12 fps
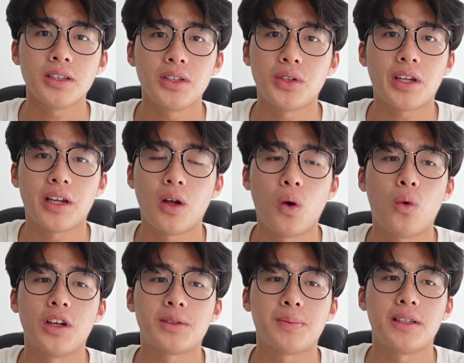you can
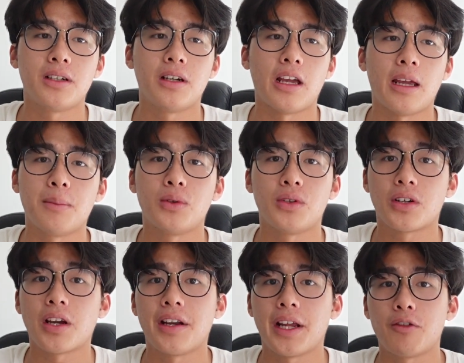always be able to
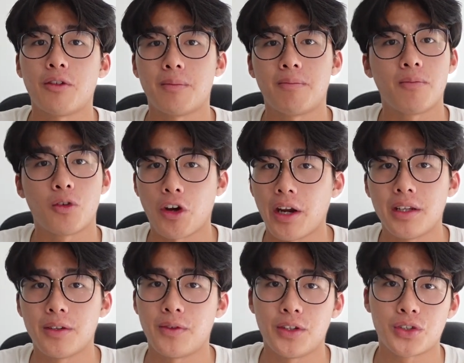connect with great
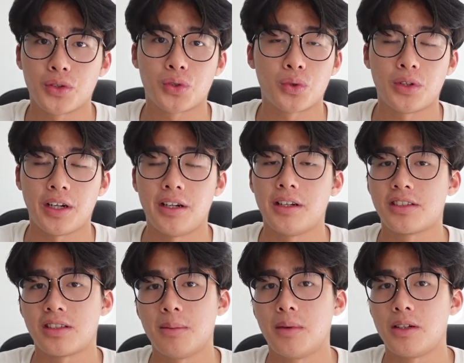individuals who are in a
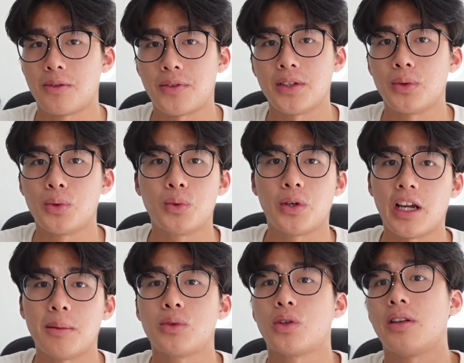similar field, who were
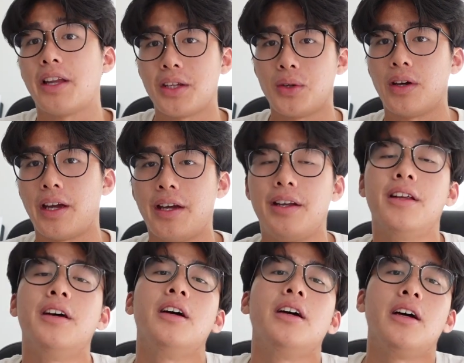able to lend you a hand
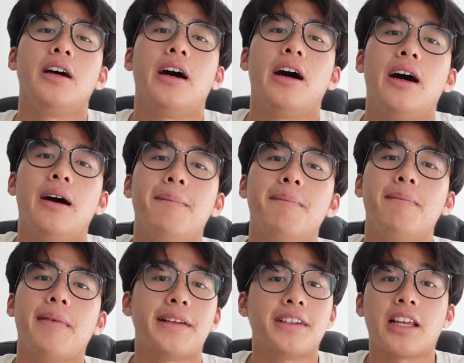
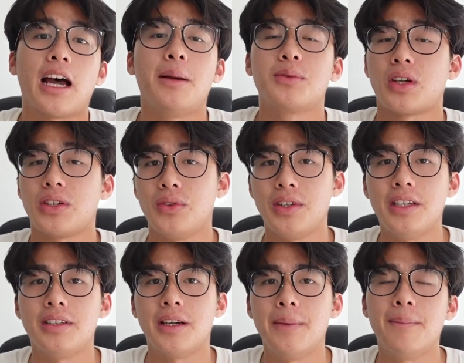at the times when you
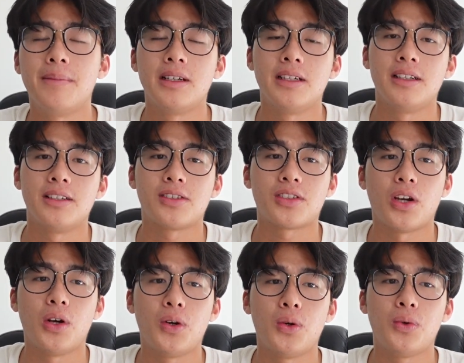need them.
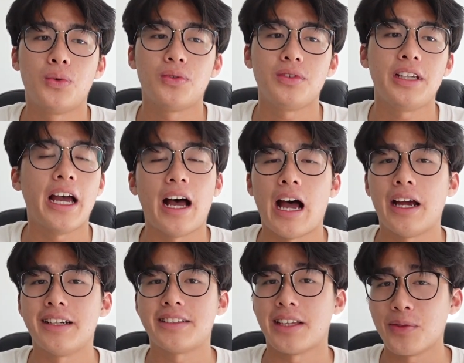So yeah,
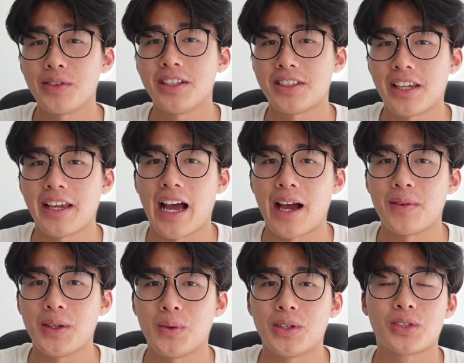I definitely say
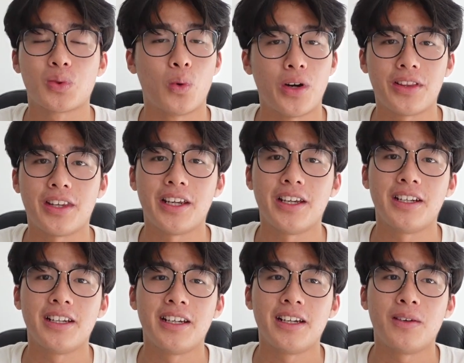Ivey was worth
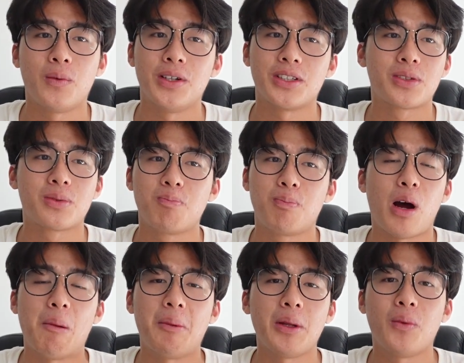it. Was
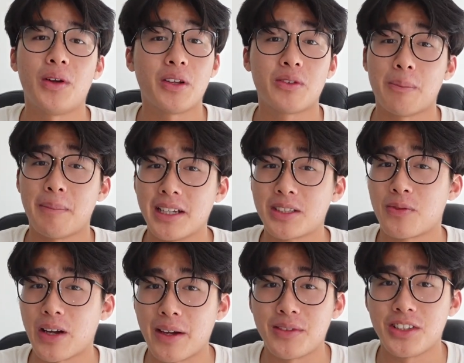probably one of the best
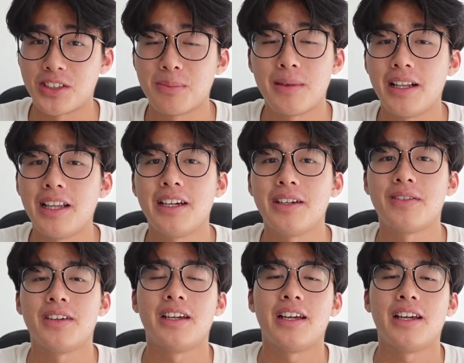5 years in my life.